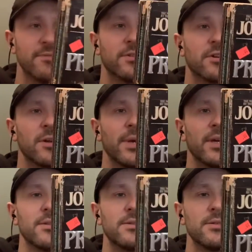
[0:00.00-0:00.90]
for creepy
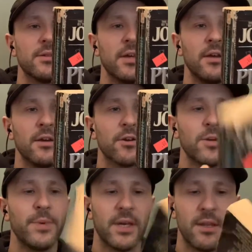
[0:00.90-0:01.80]
kids.
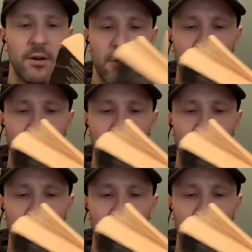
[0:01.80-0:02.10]
Creepy kid horror